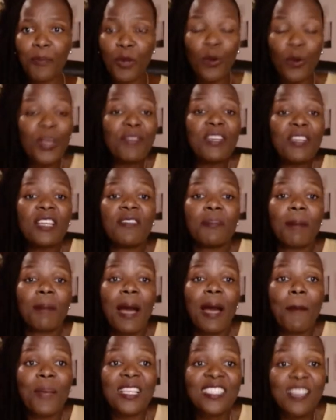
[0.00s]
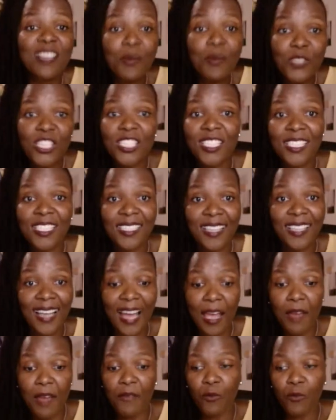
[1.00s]
or even my perceptions in
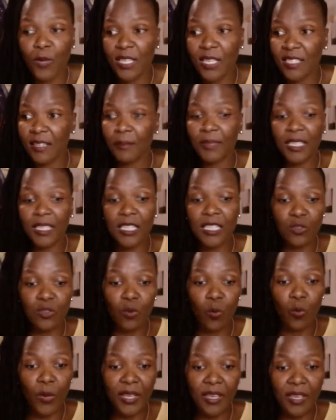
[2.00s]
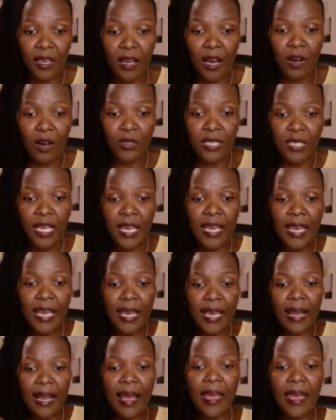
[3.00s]
life when something is not working out,
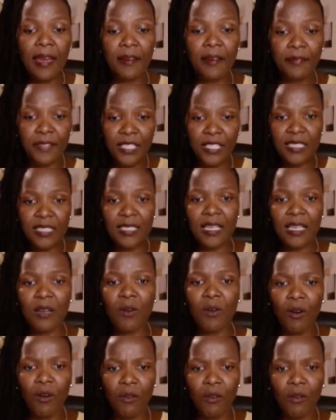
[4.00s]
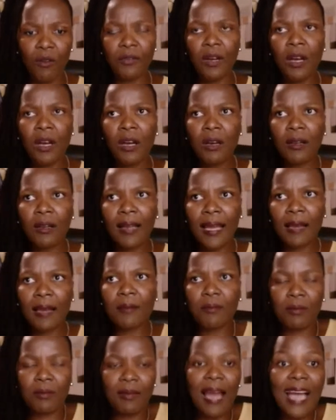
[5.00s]
and I have this thing of like,
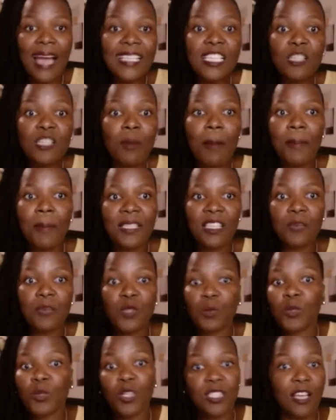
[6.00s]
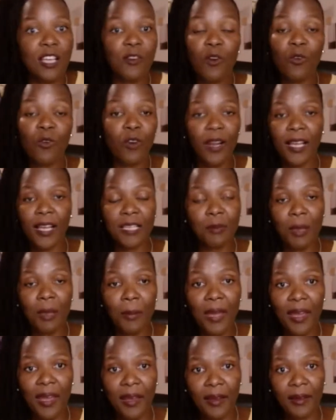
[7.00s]
I change my perception because I know God has my
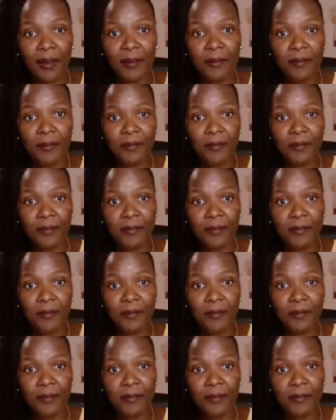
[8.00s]
back.